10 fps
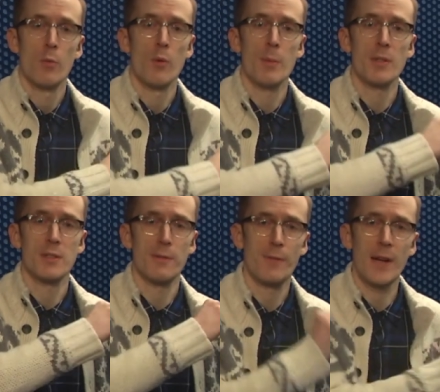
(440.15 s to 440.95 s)
We must
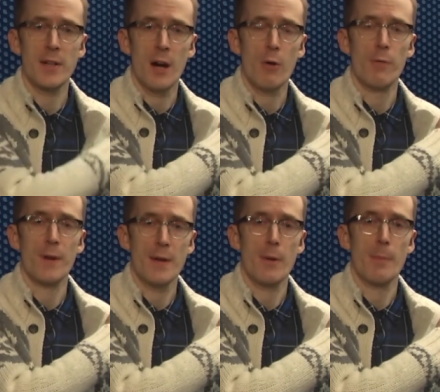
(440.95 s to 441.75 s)
defend our
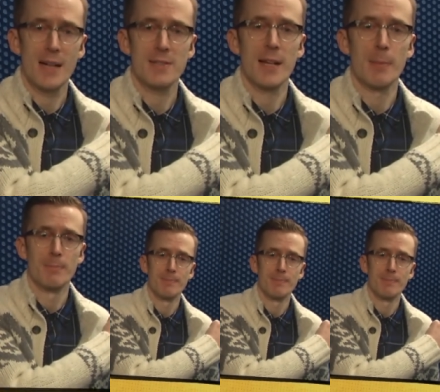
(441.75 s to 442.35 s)
favourite pastime.